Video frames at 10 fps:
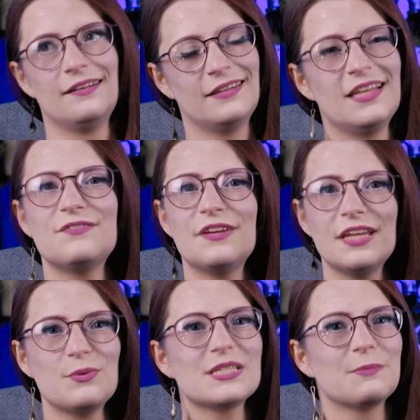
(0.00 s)
This video
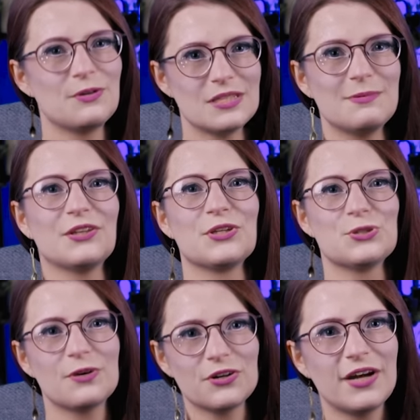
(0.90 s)
was supposed to be on the
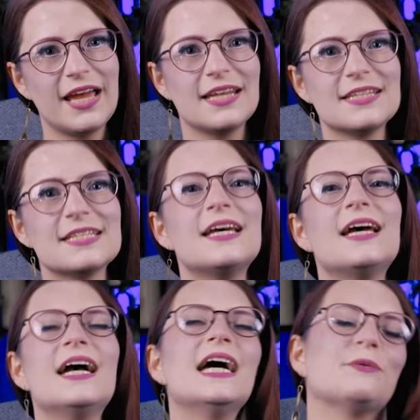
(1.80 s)
shorter end,
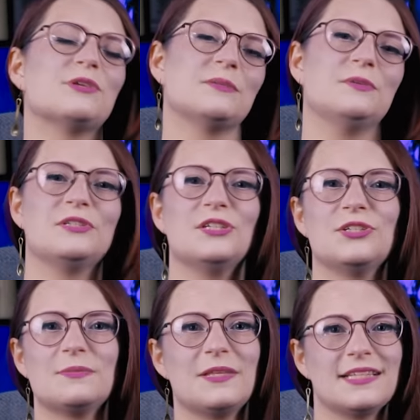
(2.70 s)
and it was supposed to
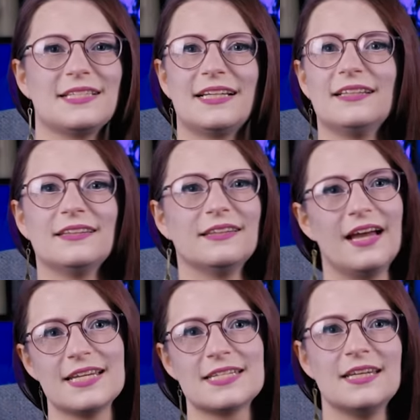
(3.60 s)
just be this like
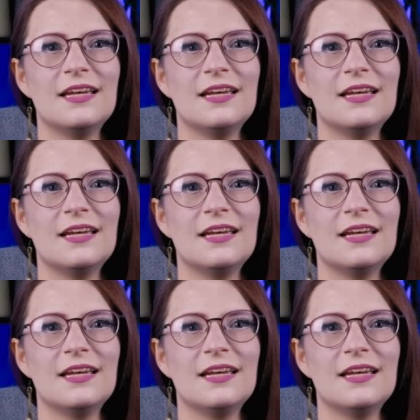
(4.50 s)
light,